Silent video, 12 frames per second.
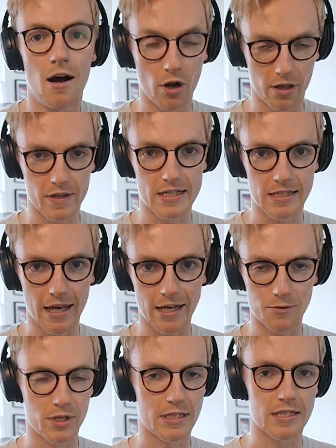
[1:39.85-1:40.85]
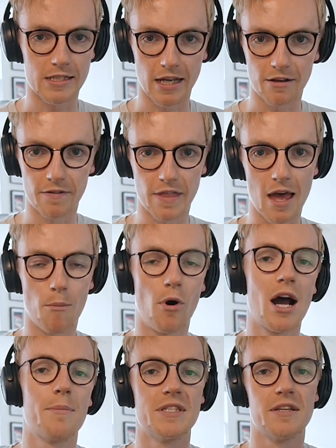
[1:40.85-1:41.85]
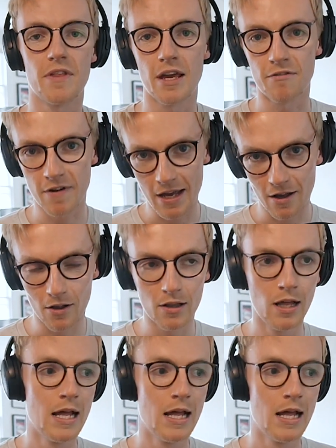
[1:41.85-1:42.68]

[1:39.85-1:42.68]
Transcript: What are the stakes? What is at stake for them? What happens if they fail?